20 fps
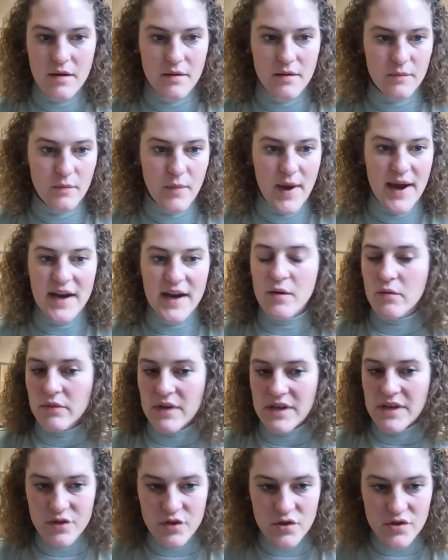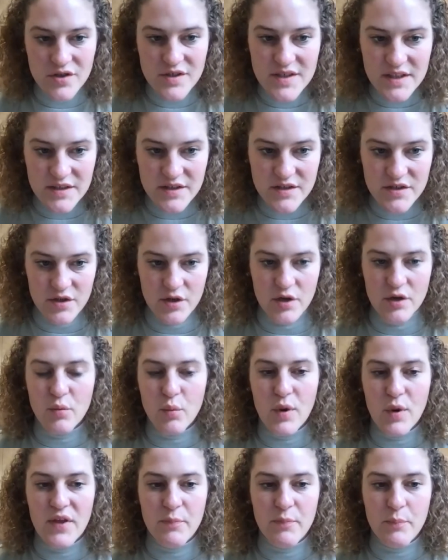My research is concerned
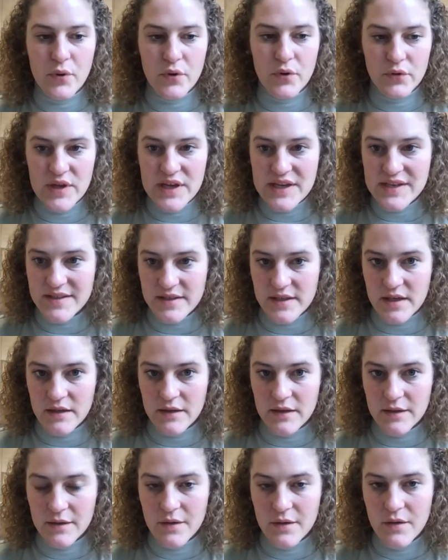with policing.